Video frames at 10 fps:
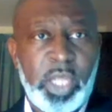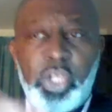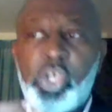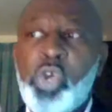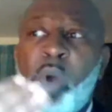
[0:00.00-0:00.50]

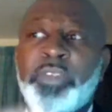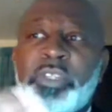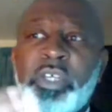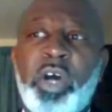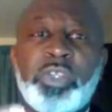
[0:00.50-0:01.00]
You want
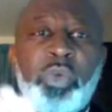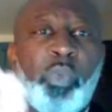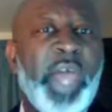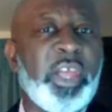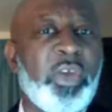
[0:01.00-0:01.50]
to go to
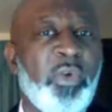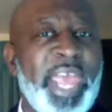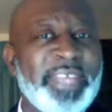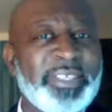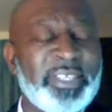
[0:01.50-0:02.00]
where the
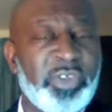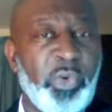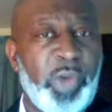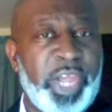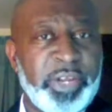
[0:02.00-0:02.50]
grass is
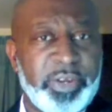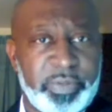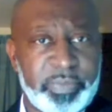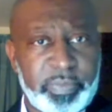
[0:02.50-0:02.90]
greener.